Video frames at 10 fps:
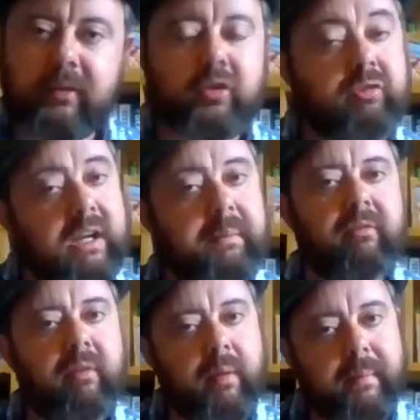and stream
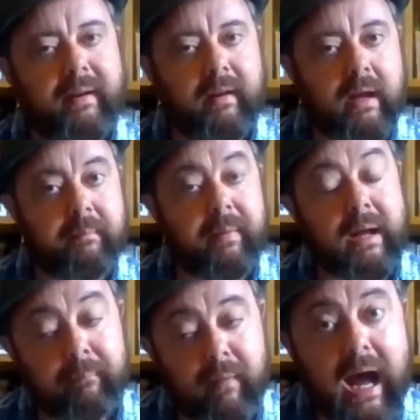it from the Bandcamp
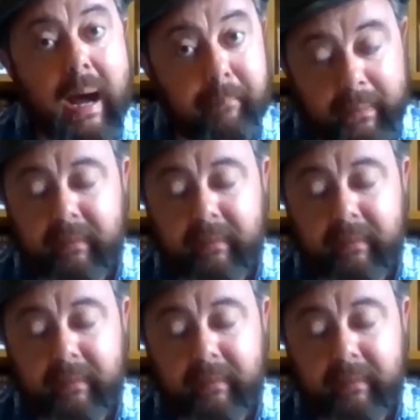app.